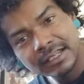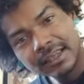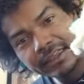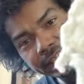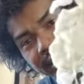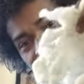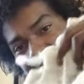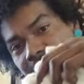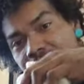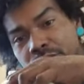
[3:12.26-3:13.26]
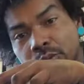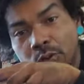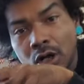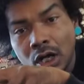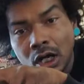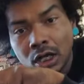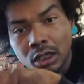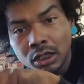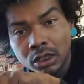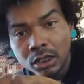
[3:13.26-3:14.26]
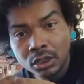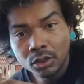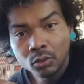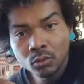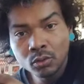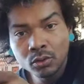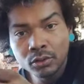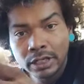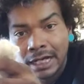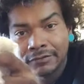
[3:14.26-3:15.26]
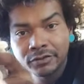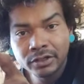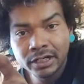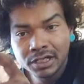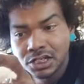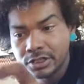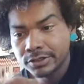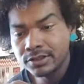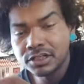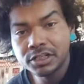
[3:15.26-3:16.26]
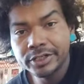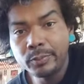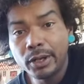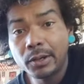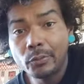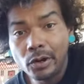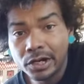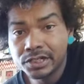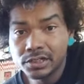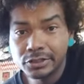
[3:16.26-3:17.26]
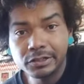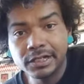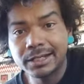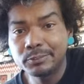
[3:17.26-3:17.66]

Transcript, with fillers: This is raw wool. After I sheared the sheep, I washed it, I